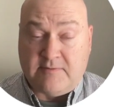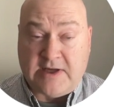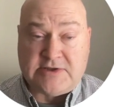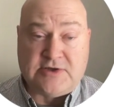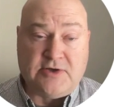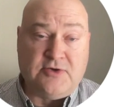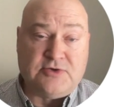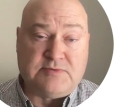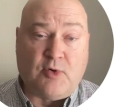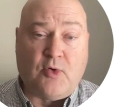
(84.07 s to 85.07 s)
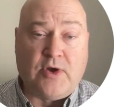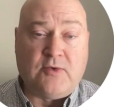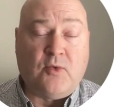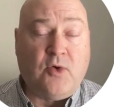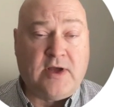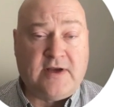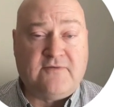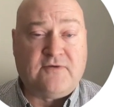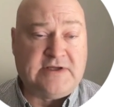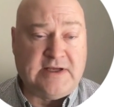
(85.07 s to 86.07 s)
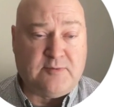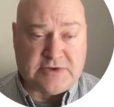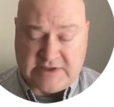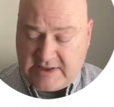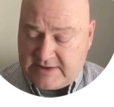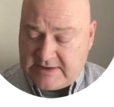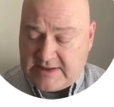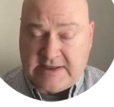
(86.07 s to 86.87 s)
make sure you use 0.1 for 10%.